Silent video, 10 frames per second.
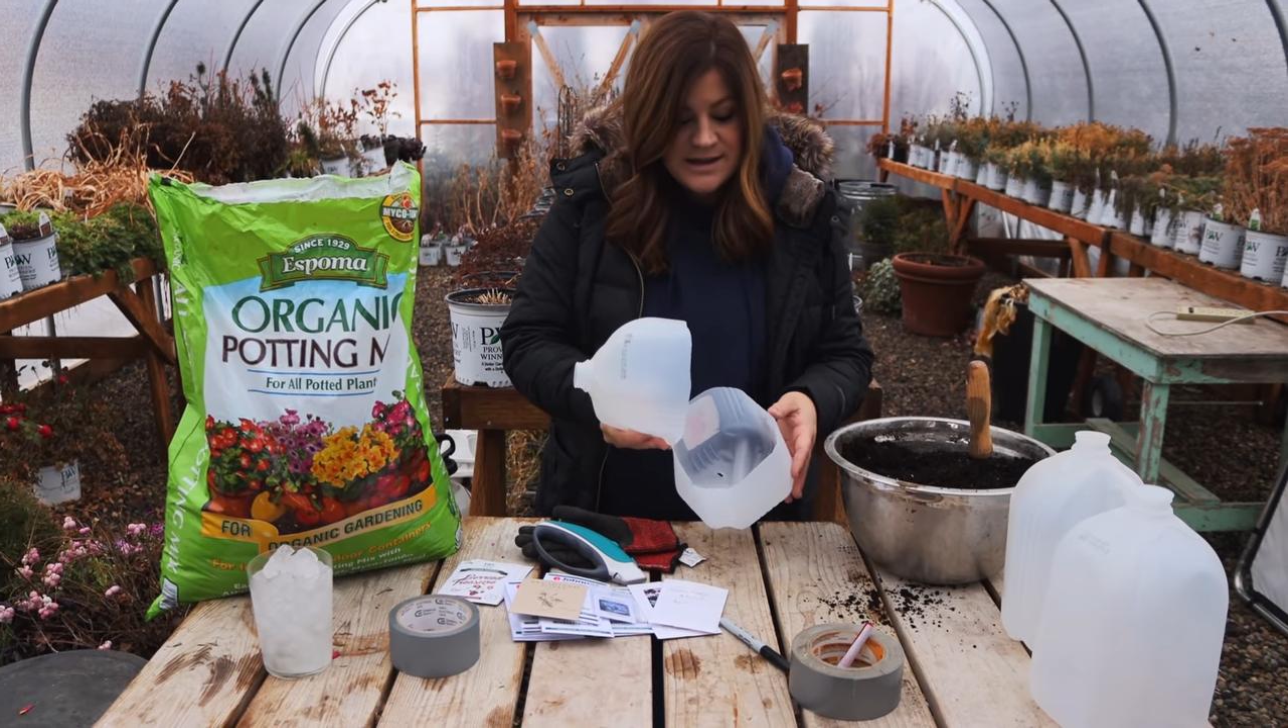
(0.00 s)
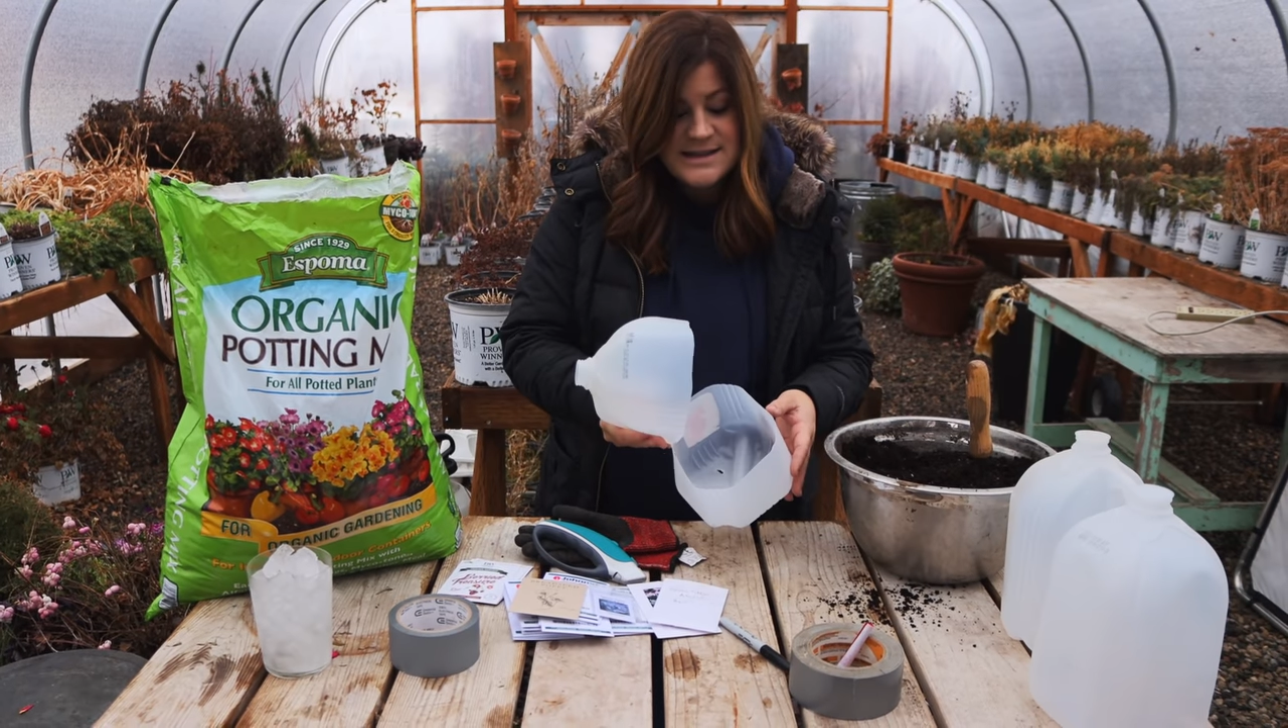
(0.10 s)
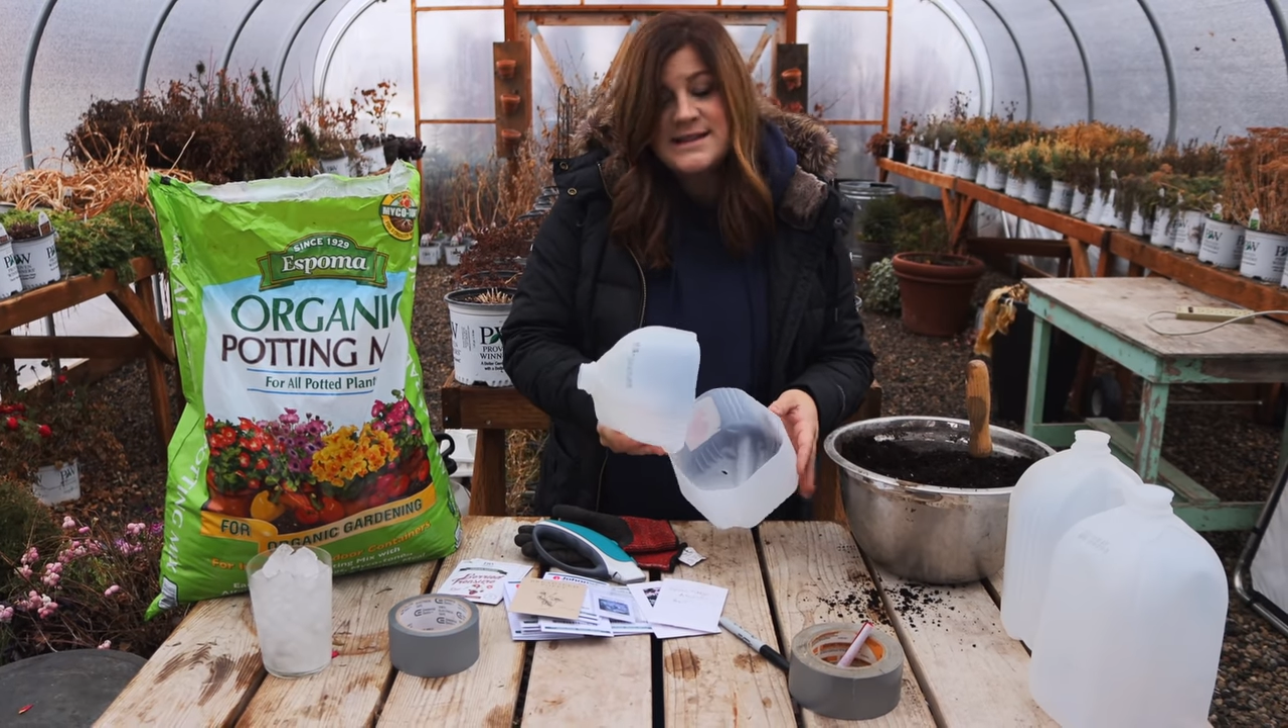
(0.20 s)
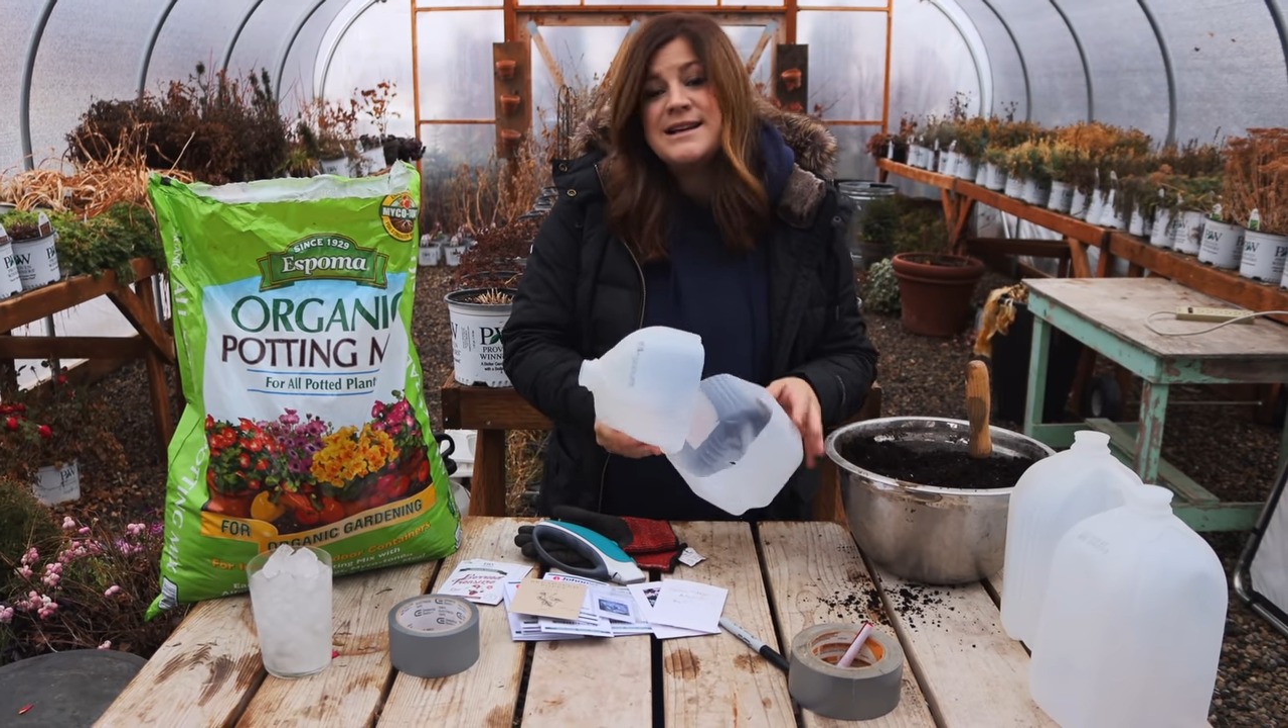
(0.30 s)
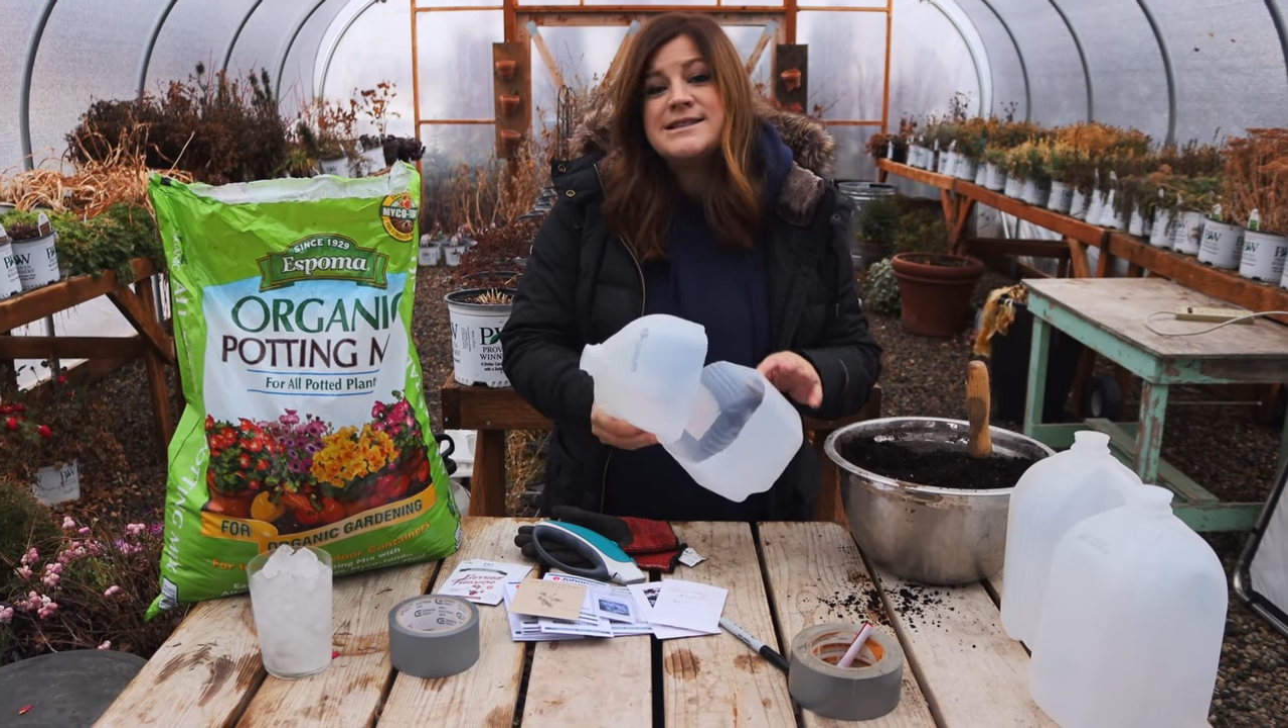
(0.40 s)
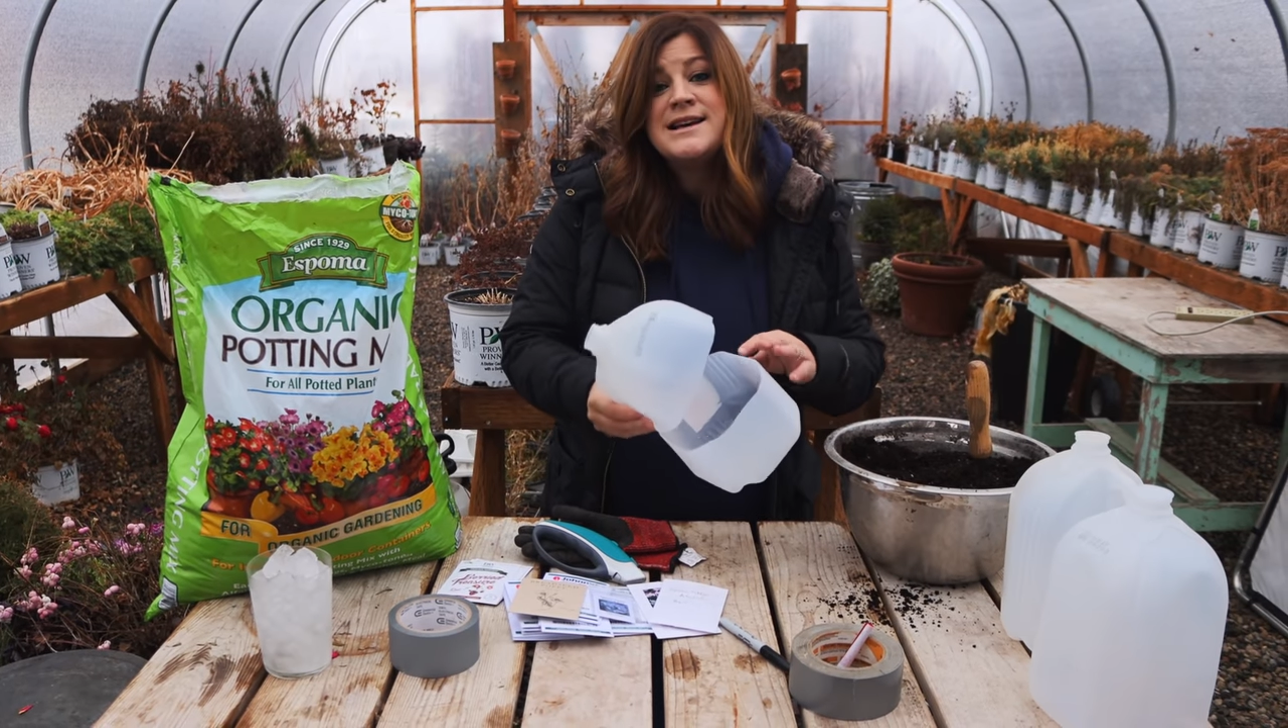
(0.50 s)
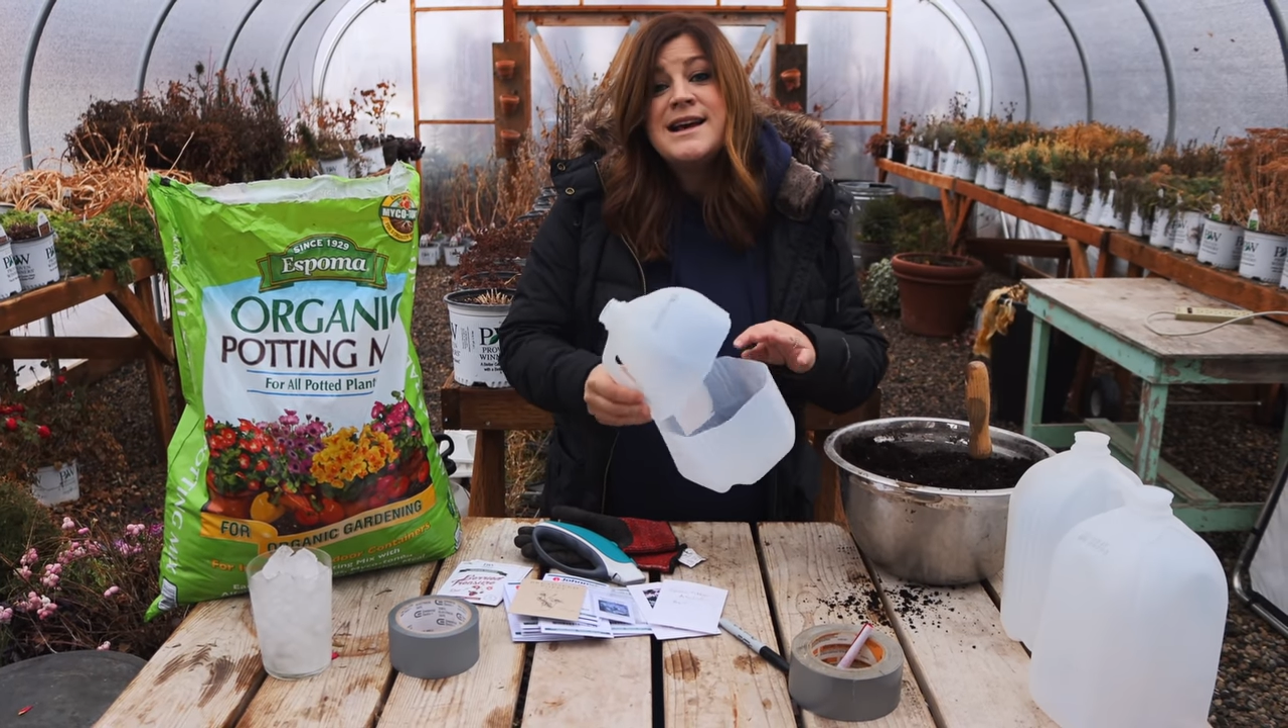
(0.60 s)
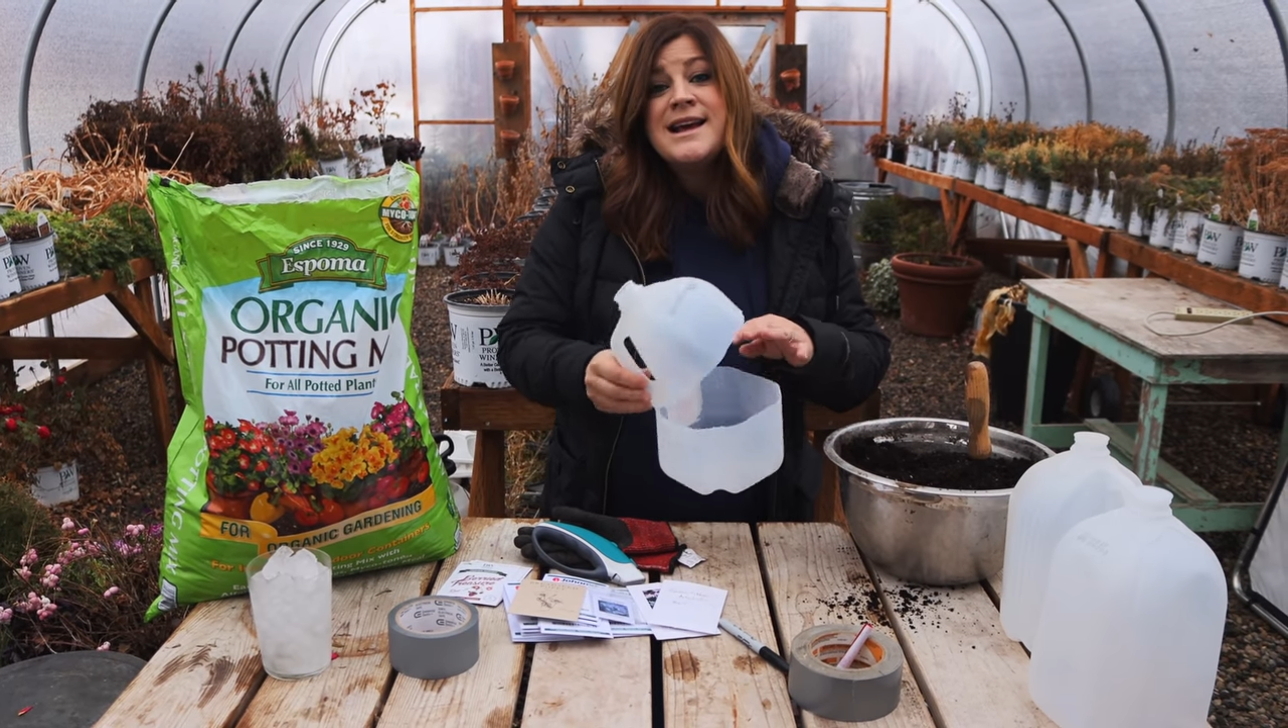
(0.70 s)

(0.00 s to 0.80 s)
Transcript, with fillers: these seeds